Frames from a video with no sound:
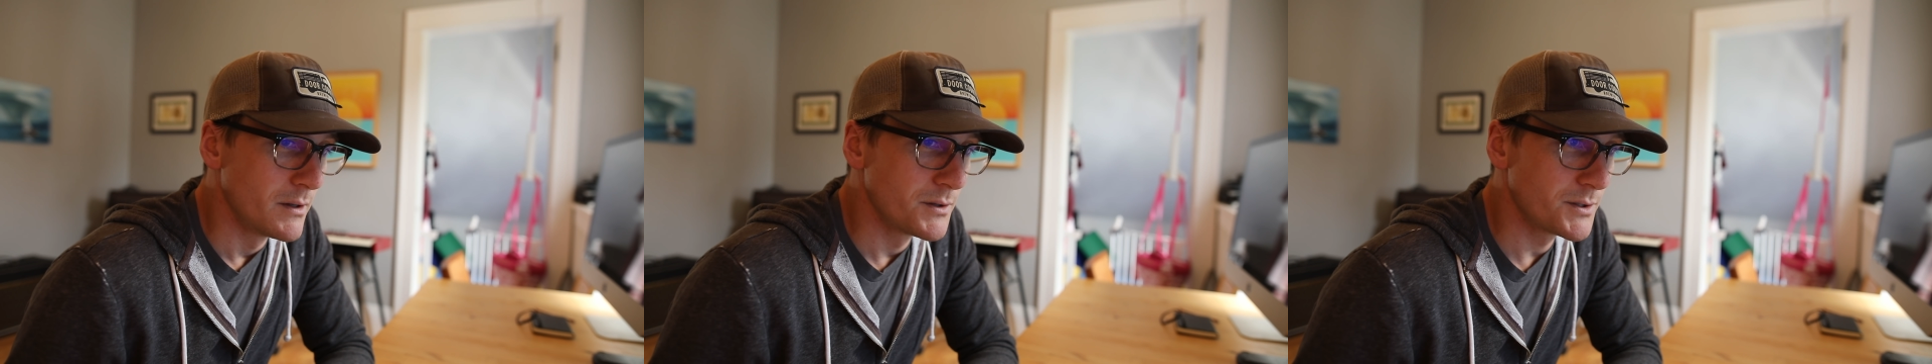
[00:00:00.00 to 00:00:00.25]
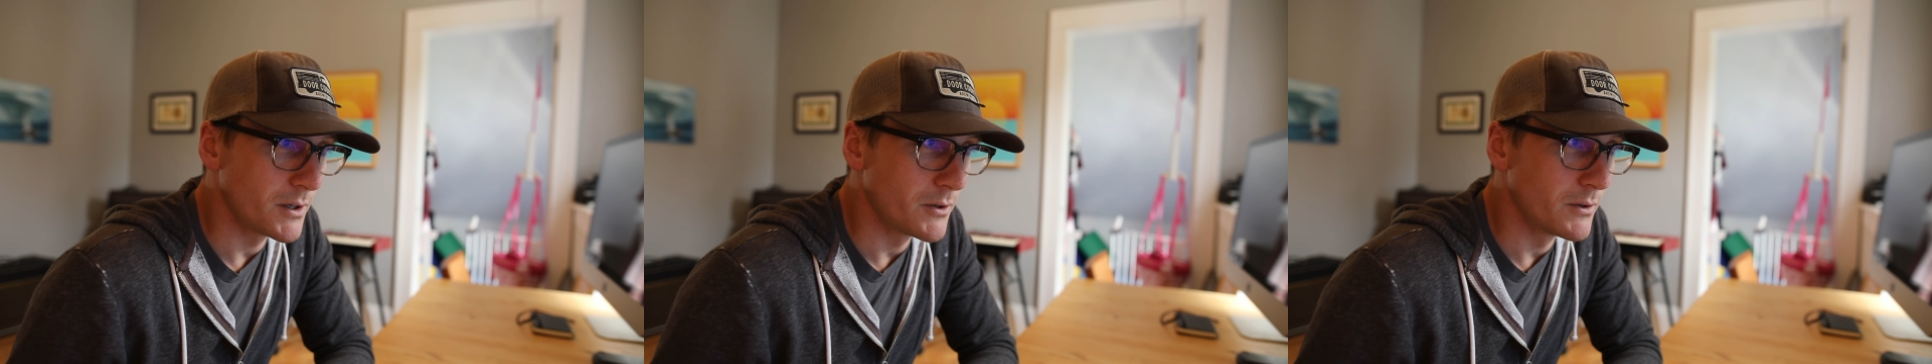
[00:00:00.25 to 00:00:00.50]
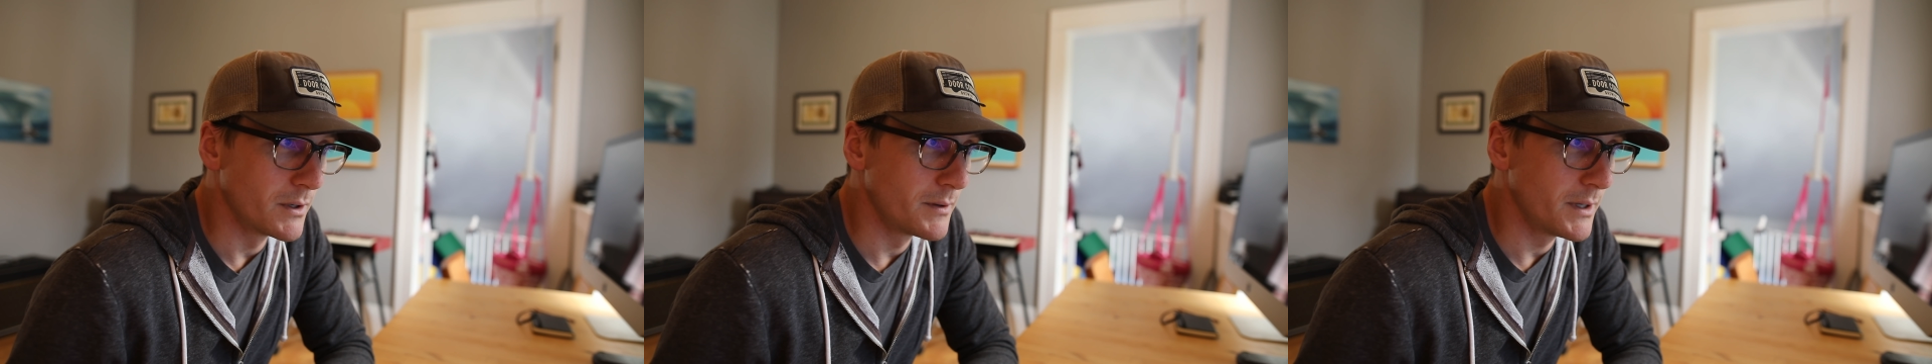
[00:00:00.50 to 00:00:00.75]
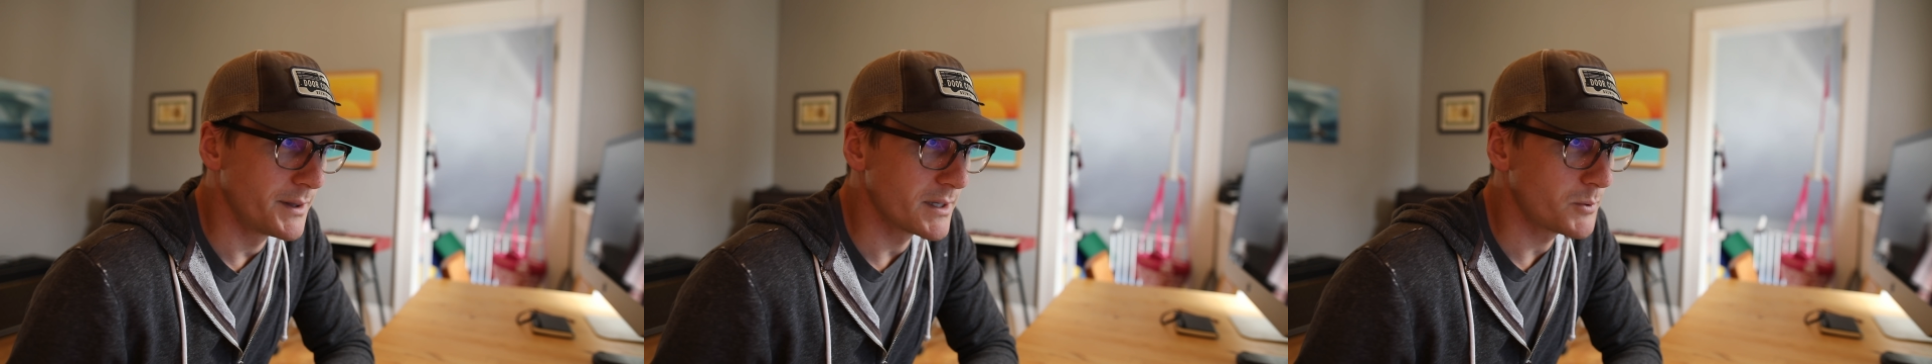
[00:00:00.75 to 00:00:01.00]
So
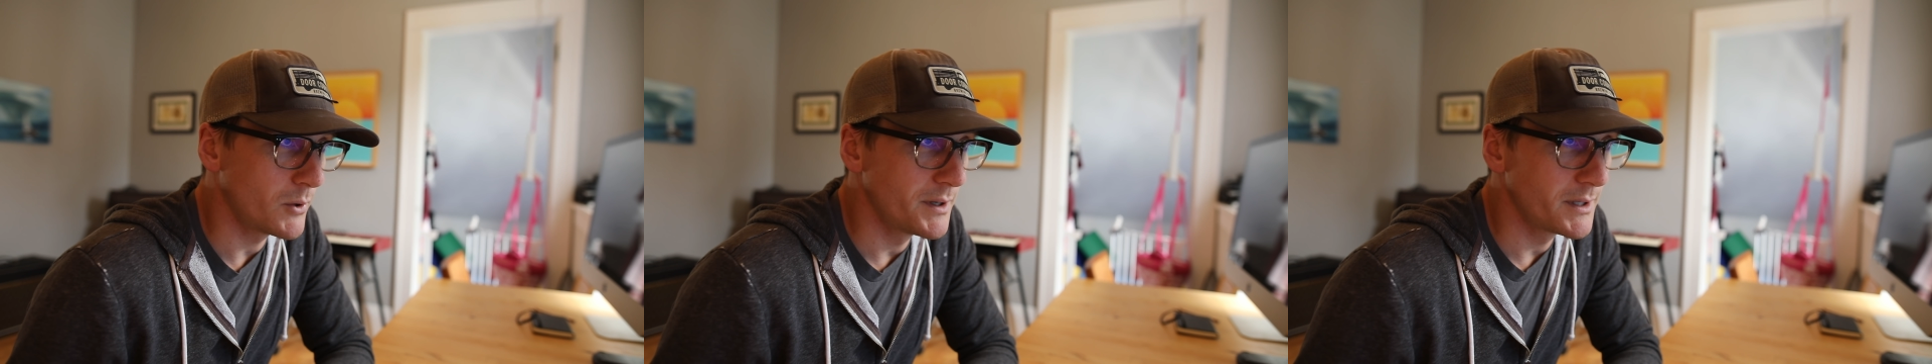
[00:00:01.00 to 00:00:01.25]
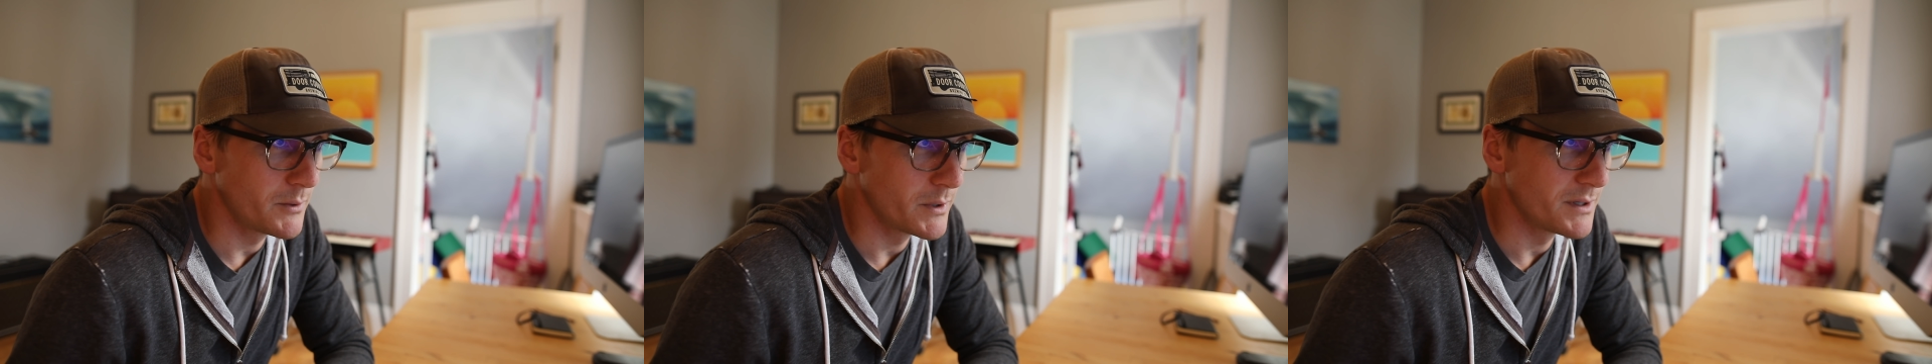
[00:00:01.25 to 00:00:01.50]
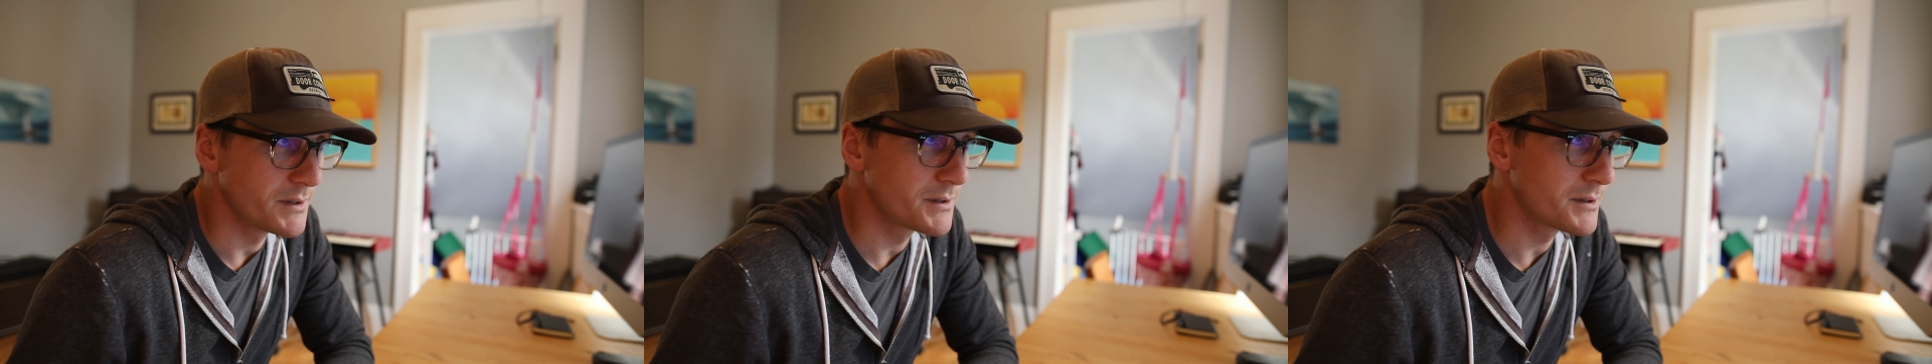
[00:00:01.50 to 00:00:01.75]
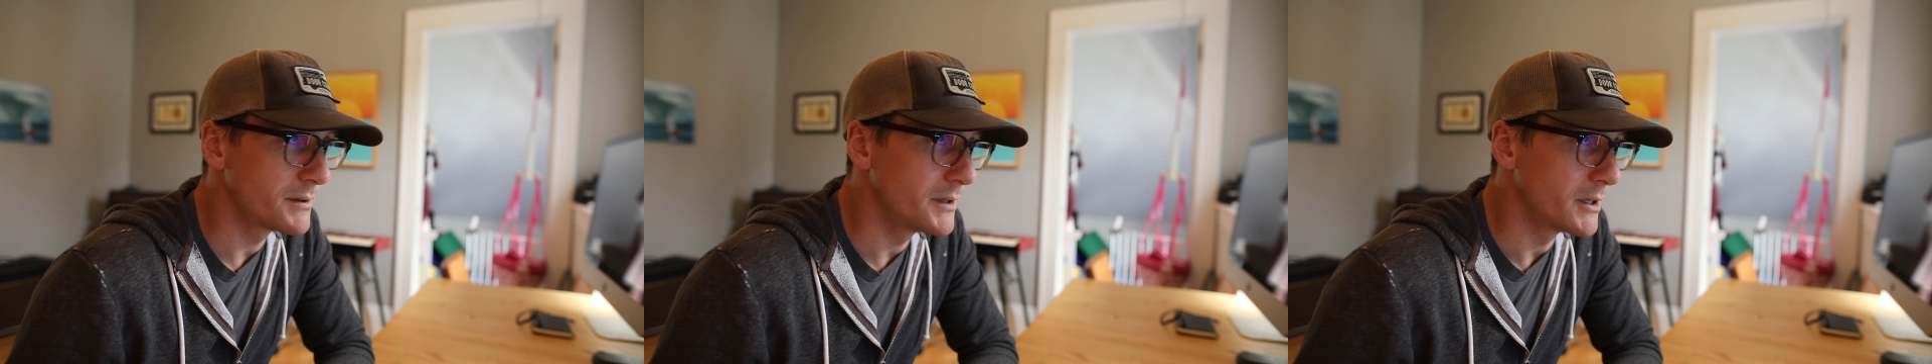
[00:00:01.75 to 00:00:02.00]
at this point it
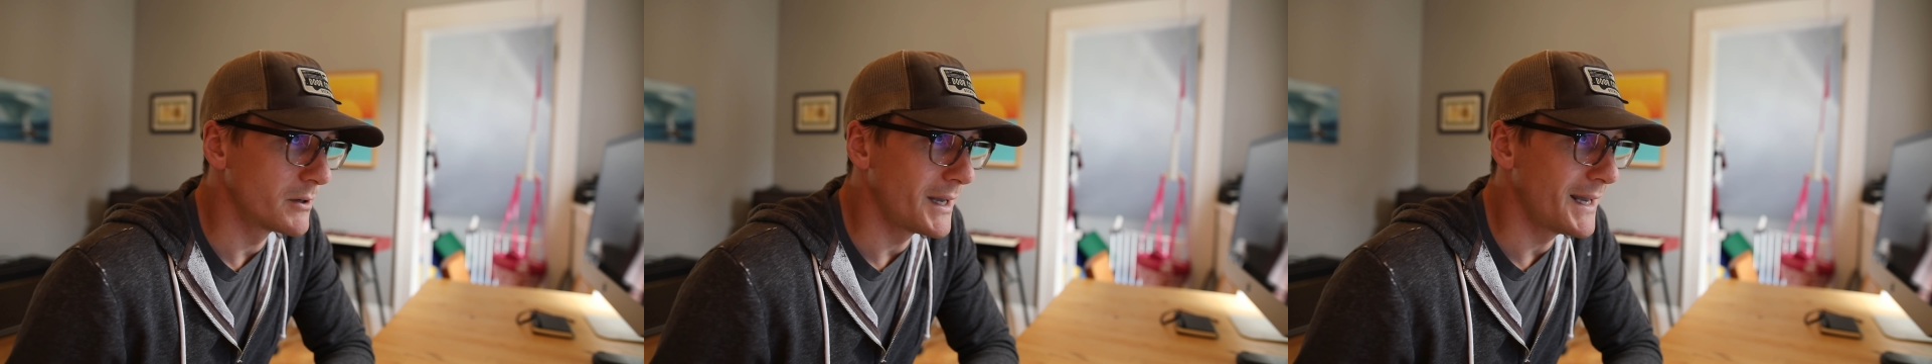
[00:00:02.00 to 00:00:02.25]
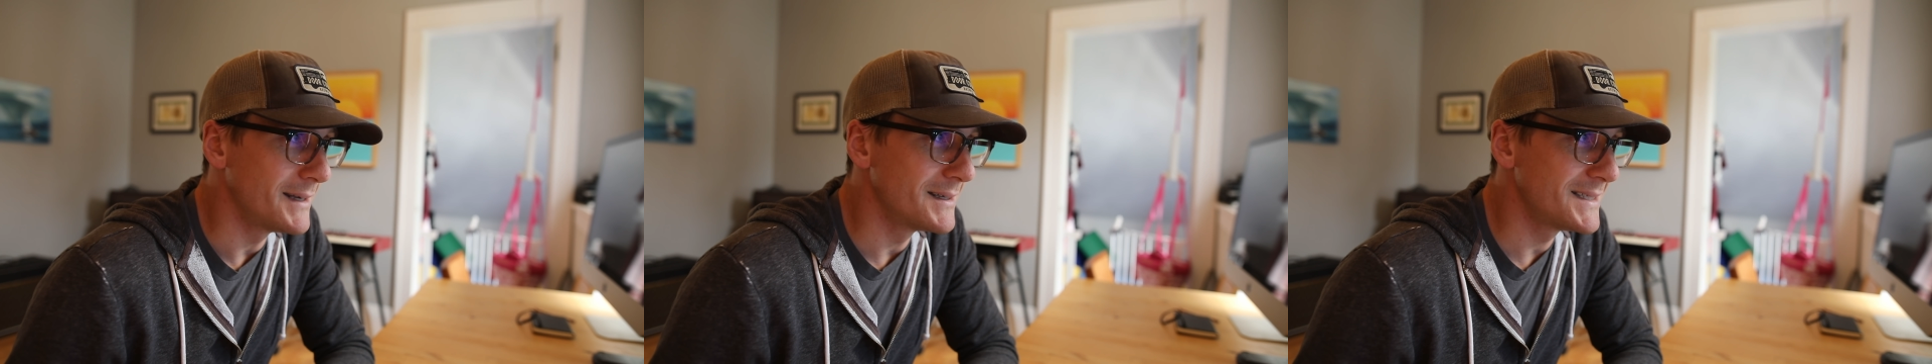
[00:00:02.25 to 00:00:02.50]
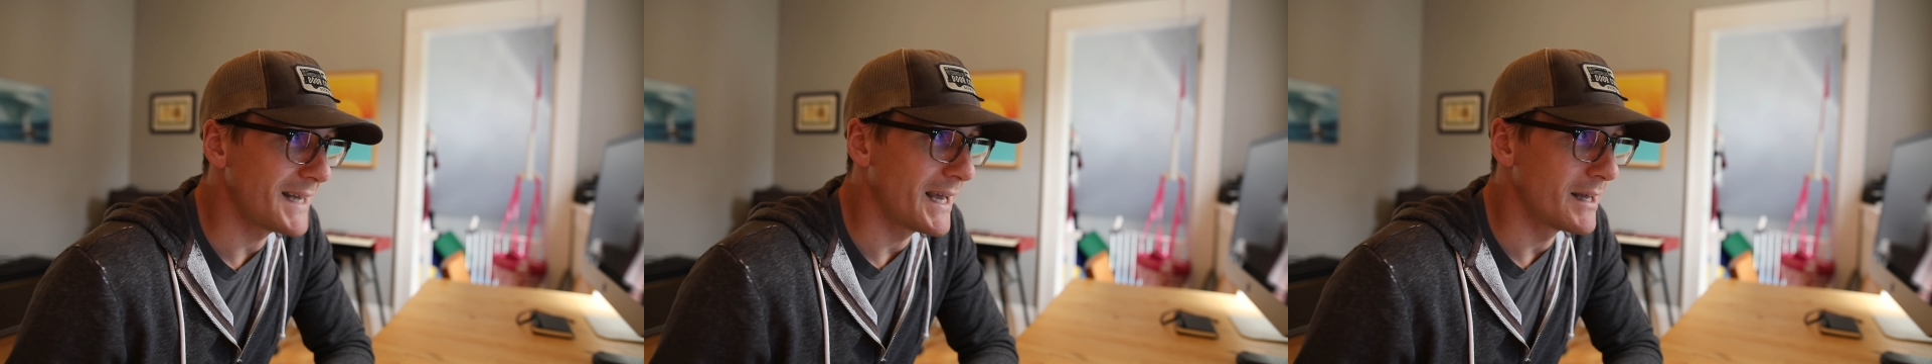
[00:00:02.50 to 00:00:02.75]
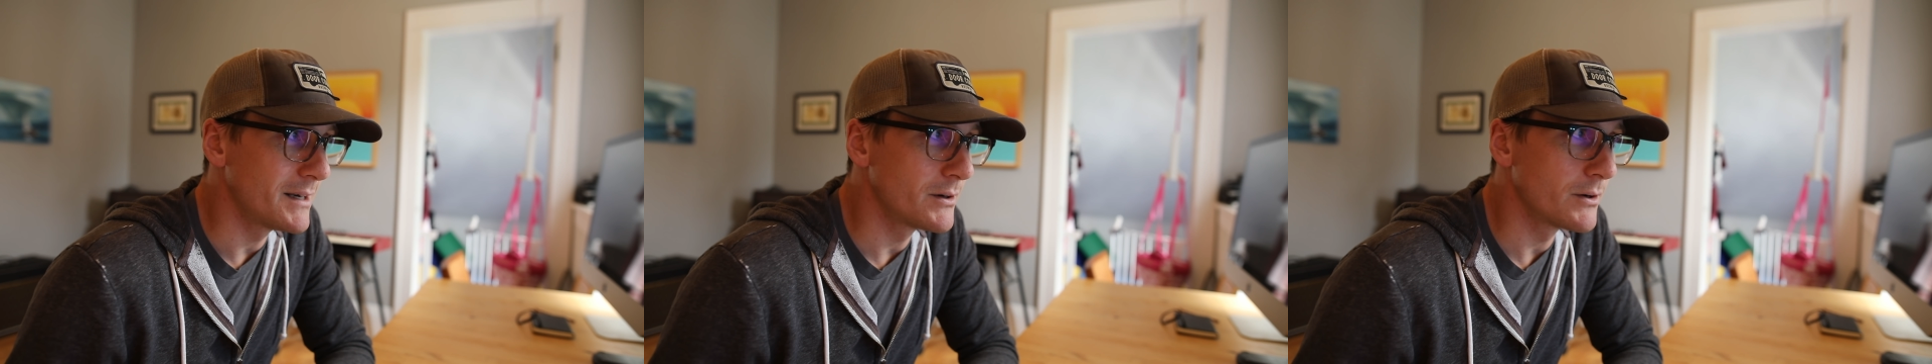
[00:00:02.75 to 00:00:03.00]
was
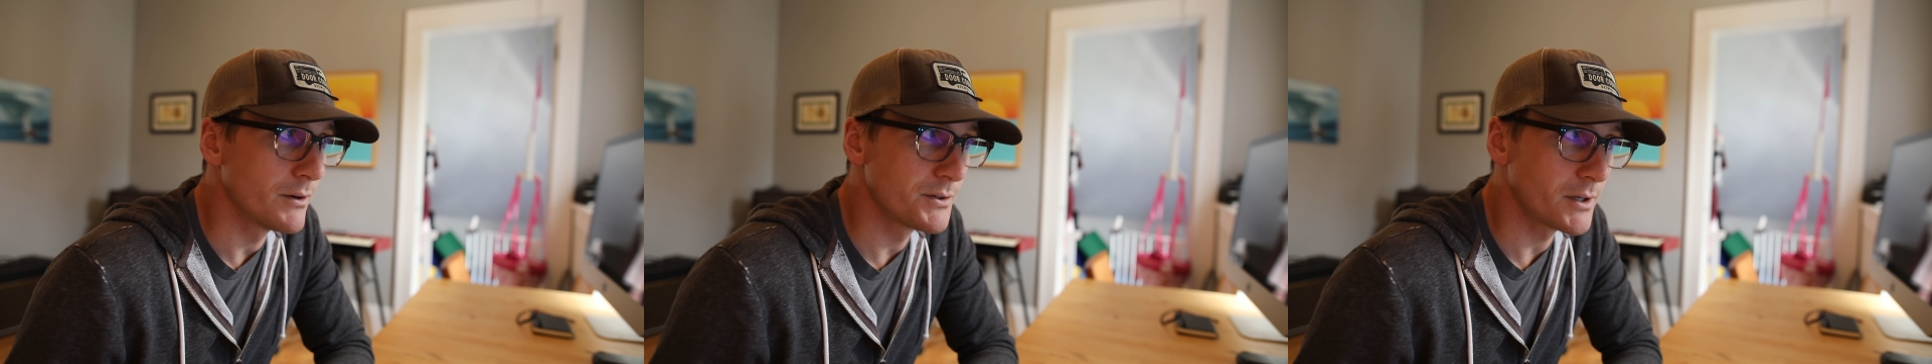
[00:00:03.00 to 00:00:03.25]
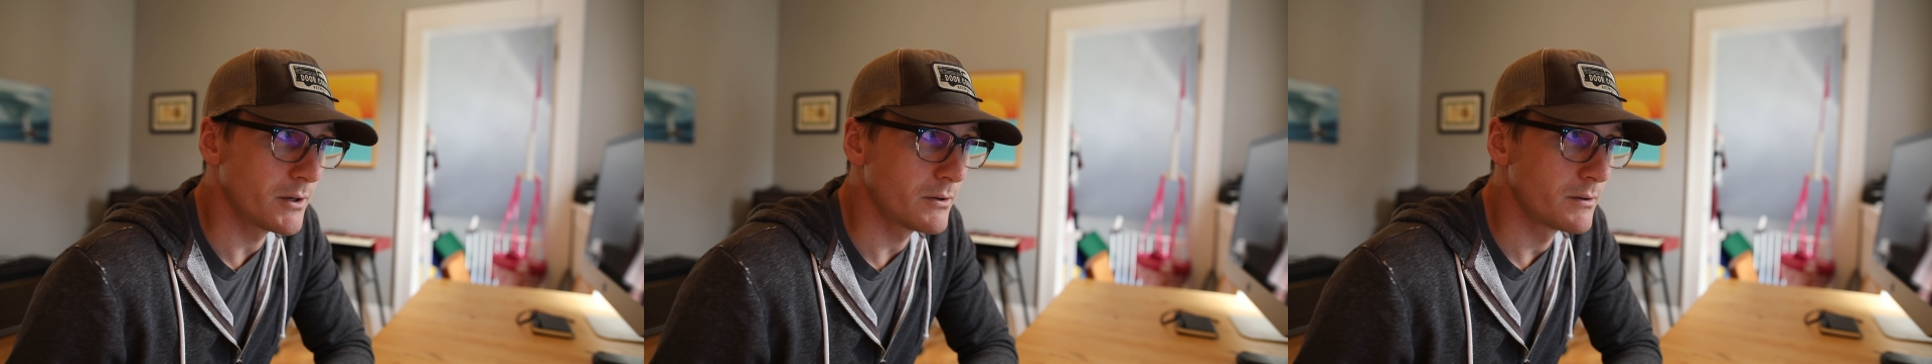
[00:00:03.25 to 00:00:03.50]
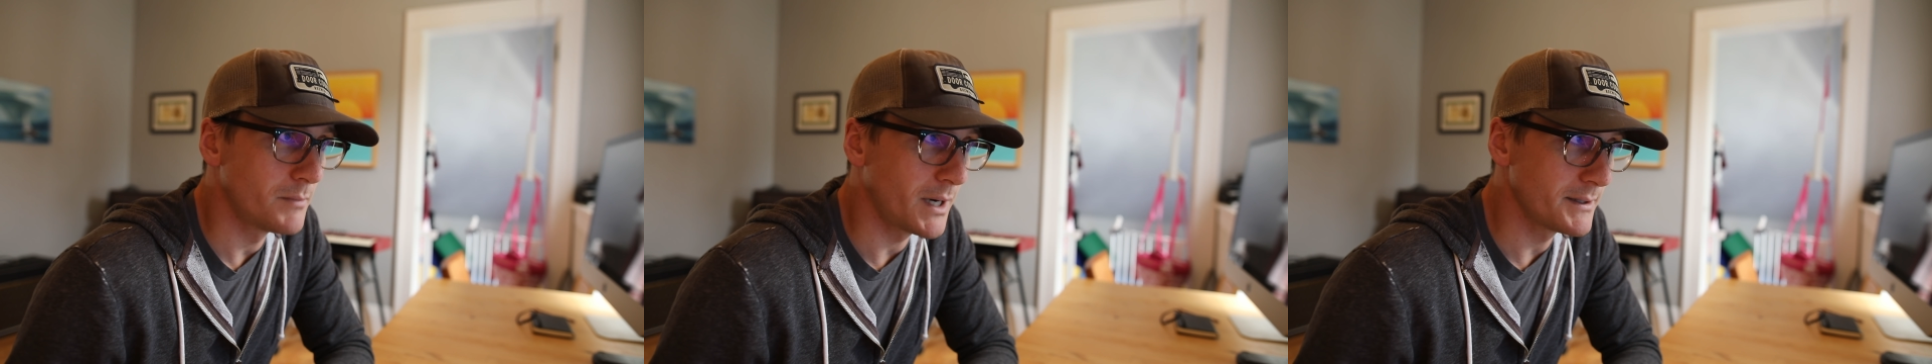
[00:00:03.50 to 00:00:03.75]
8:10 or so my